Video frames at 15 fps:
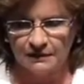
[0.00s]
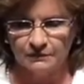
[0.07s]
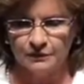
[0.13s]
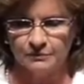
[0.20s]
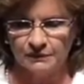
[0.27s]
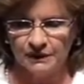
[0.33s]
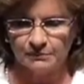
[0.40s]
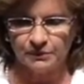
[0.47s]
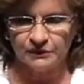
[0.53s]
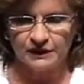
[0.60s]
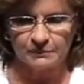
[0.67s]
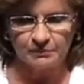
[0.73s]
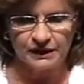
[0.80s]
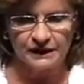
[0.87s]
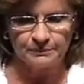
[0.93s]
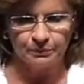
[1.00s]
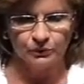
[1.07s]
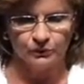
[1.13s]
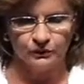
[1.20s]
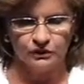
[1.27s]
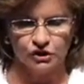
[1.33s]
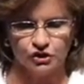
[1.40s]
Remember that
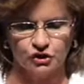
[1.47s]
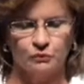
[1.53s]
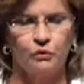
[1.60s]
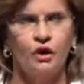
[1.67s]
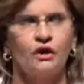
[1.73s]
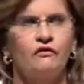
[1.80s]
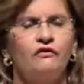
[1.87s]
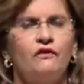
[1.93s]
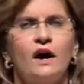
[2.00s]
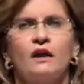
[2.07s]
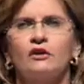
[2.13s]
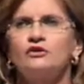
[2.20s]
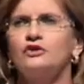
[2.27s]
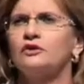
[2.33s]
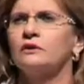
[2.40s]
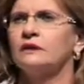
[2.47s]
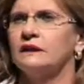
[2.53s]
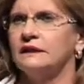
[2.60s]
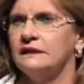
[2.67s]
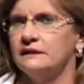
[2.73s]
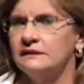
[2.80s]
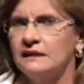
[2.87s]
people should want to follow your
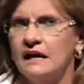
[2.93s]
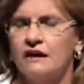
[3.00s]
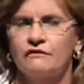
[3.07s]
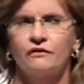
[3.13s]
lead,